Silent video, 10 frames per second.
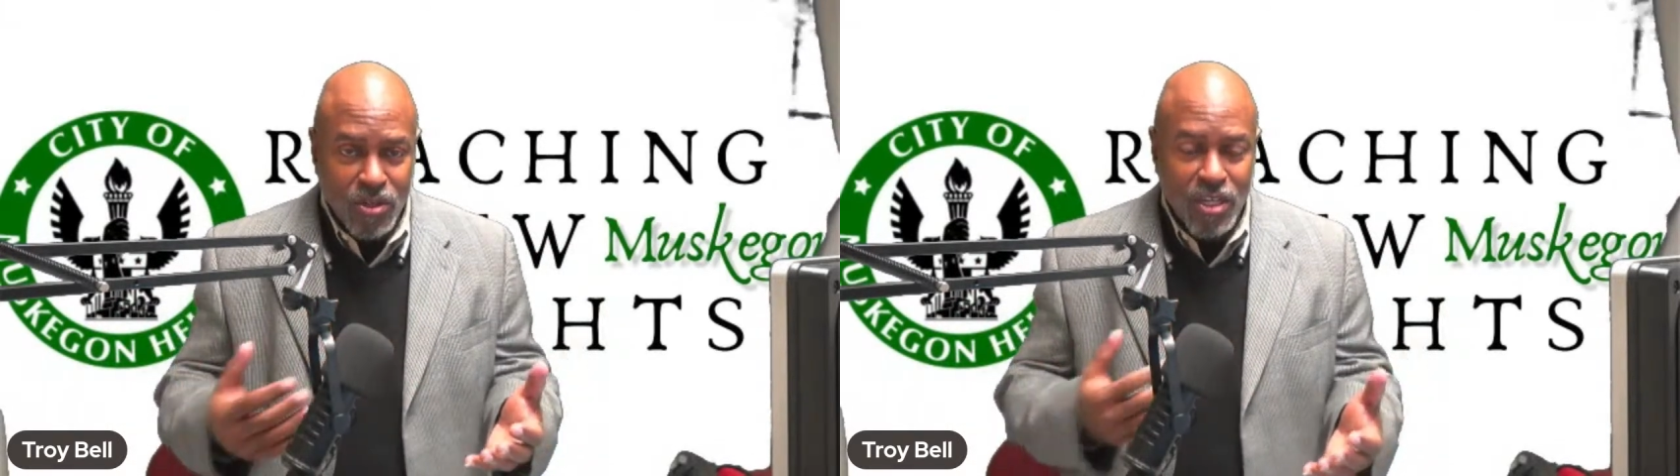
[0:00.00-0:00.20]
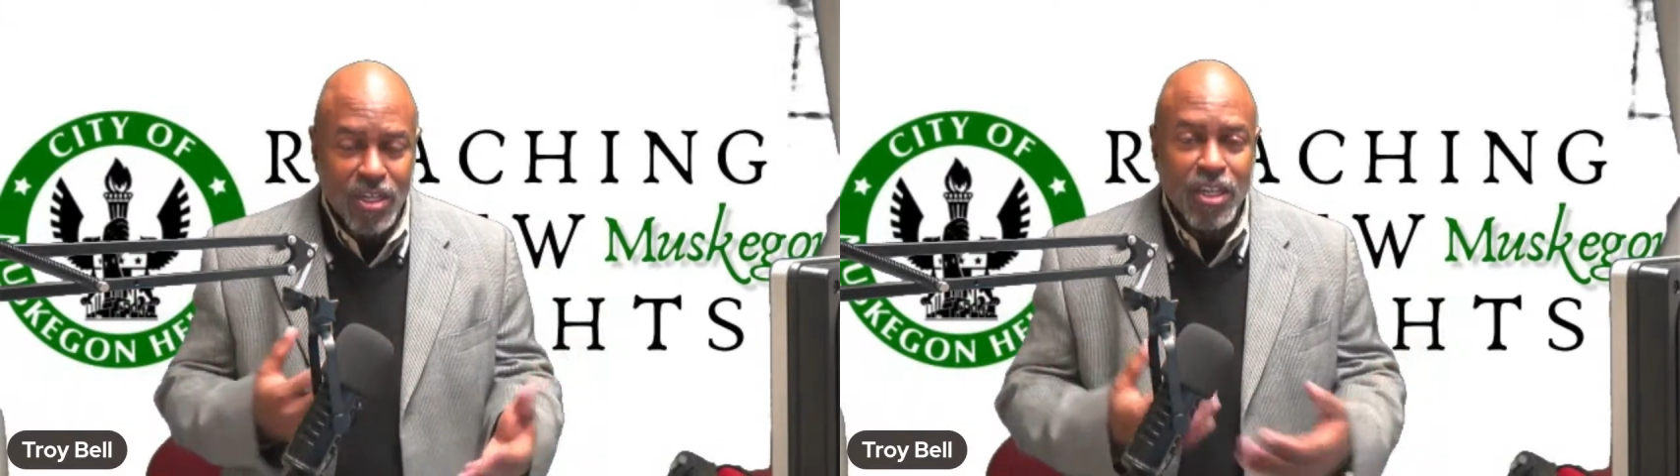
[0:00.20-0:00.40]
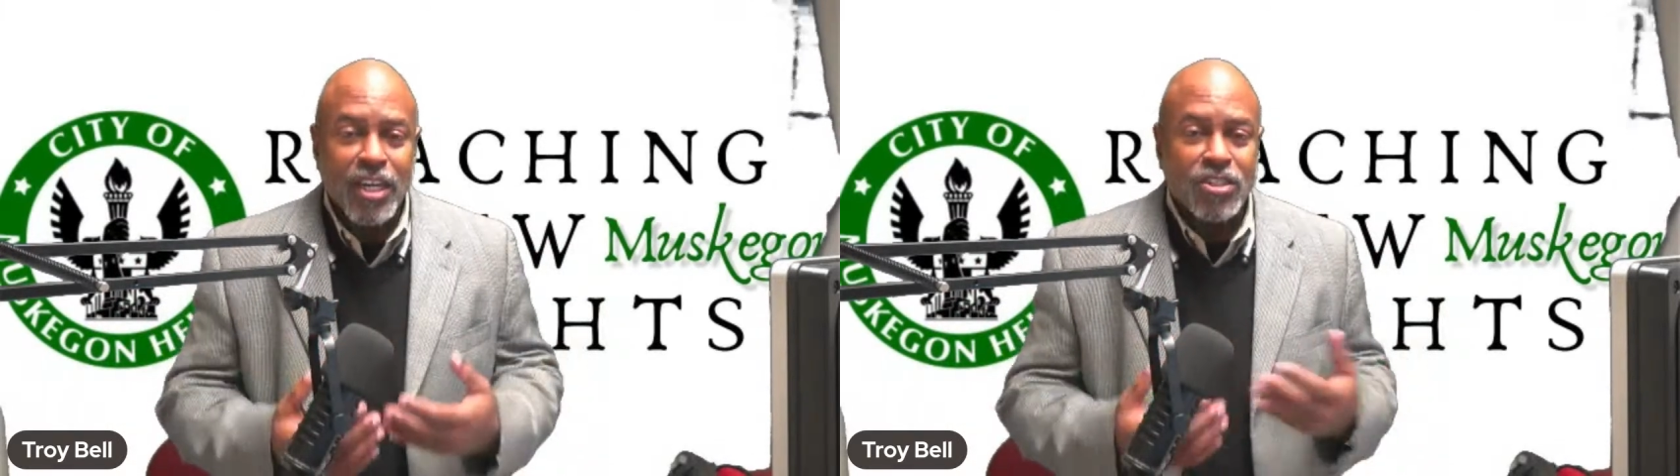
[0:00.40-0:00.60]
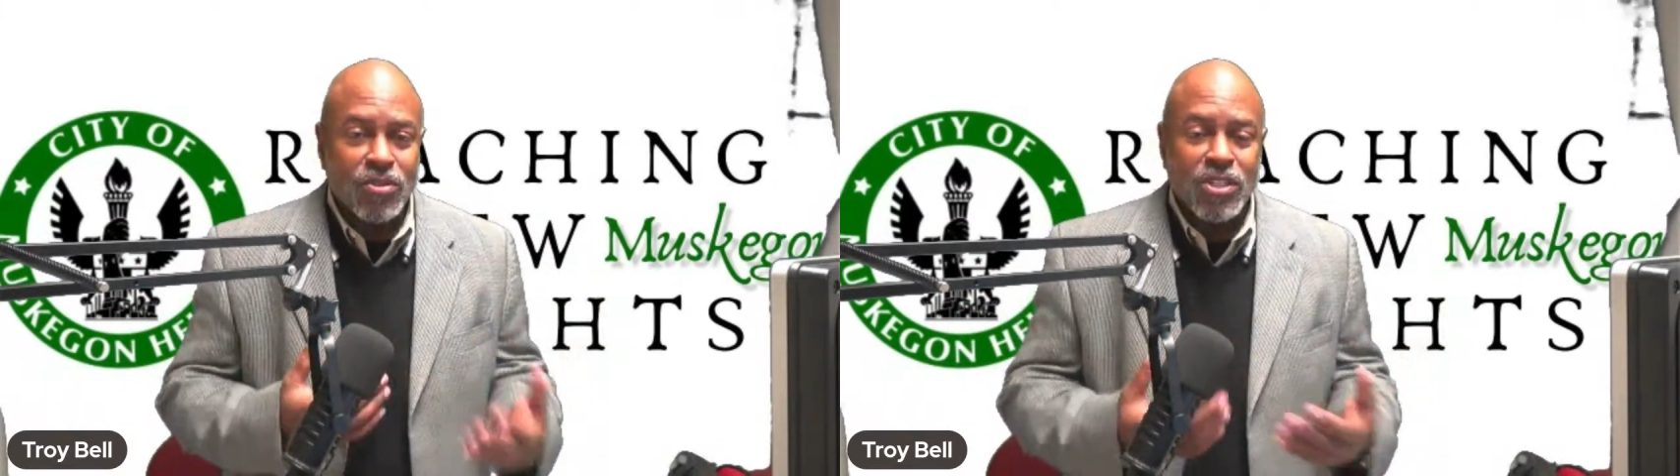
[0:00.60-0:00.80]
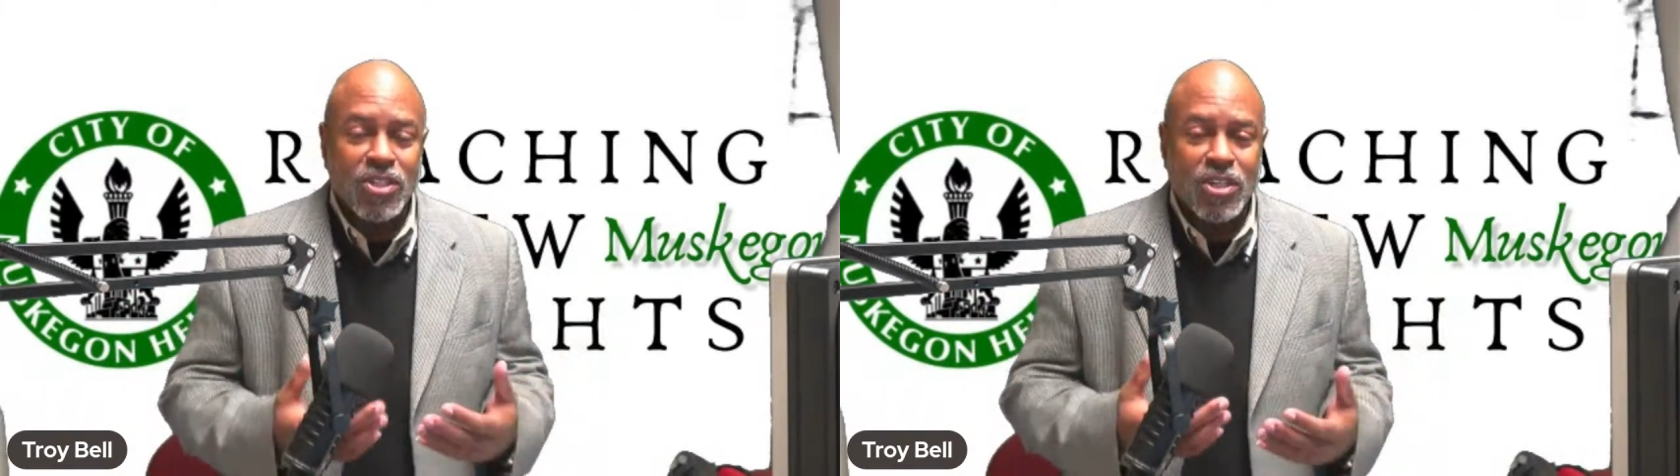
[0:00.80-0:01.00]
connect to
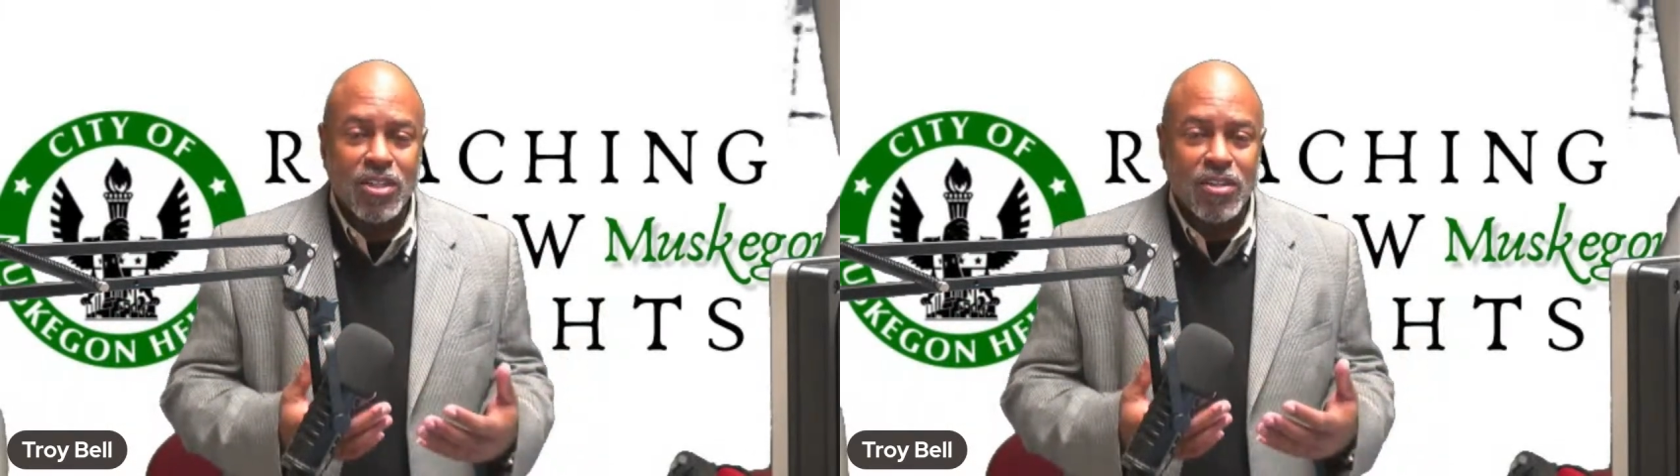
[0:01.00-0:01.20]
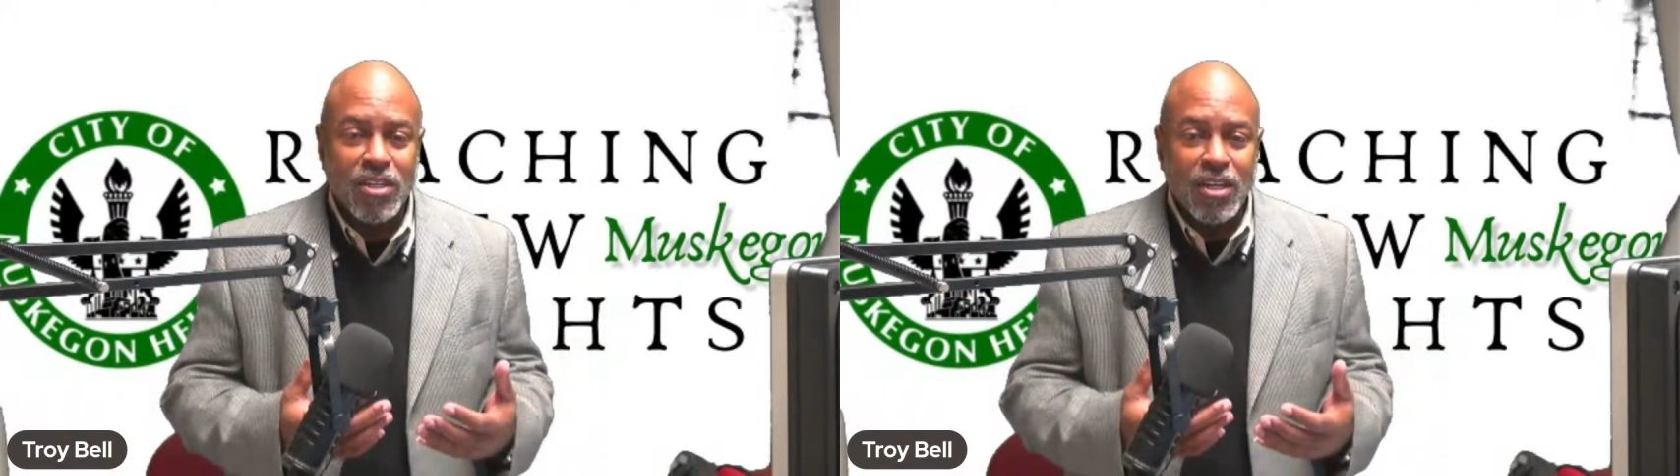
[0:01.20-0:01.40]
each other.